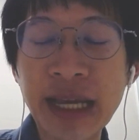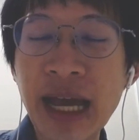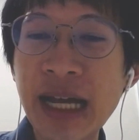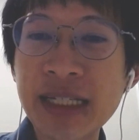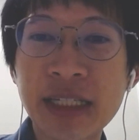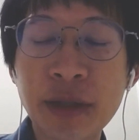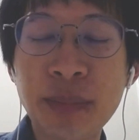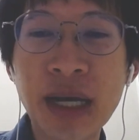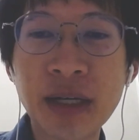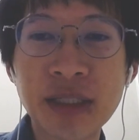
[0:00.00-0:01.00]
asked
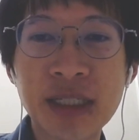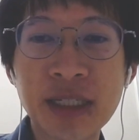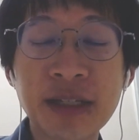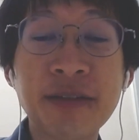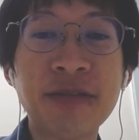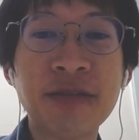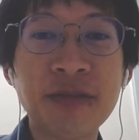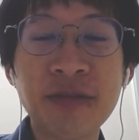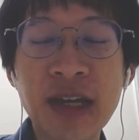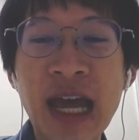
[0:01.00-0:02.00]
about
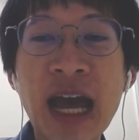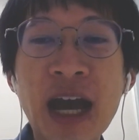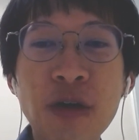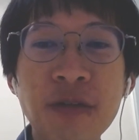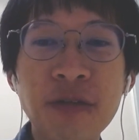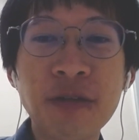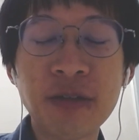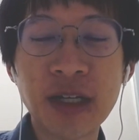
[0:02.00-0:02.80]
how